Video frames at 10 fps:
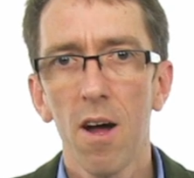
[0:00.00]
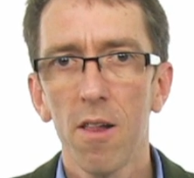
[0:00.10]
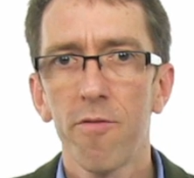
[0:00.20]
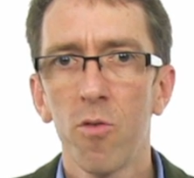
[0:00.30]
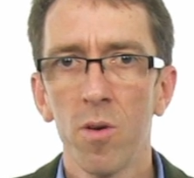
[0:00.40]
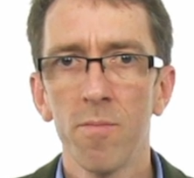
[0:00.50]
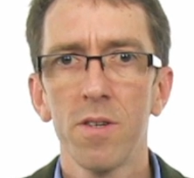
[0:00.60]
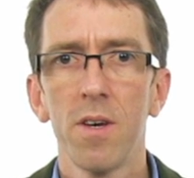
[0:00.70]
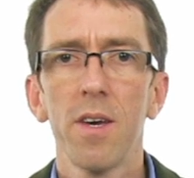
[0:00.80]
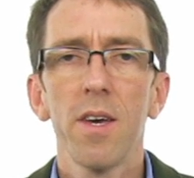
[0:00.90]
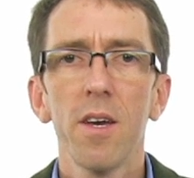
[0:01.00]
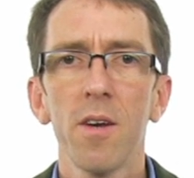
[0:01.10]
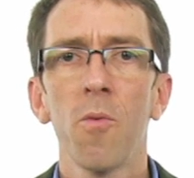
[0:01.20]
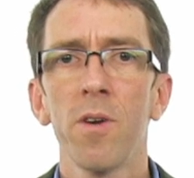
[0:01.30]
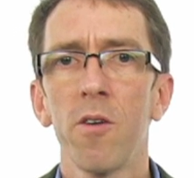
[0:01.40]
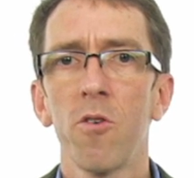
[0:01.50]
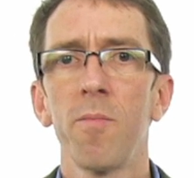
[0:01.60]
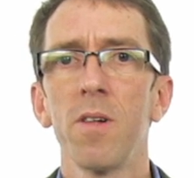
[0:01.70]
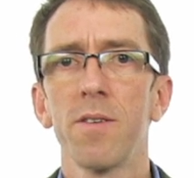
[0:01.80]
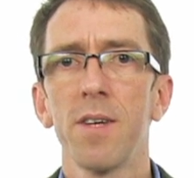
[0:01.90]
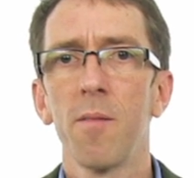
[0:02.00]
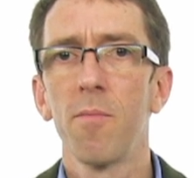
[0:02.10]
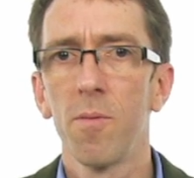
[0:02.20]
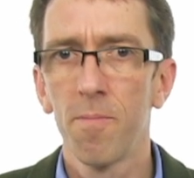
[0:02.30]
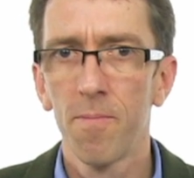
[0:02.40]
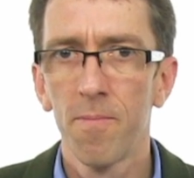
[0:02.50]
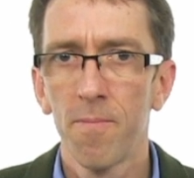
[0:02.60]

coliforms in a 100 ml sample.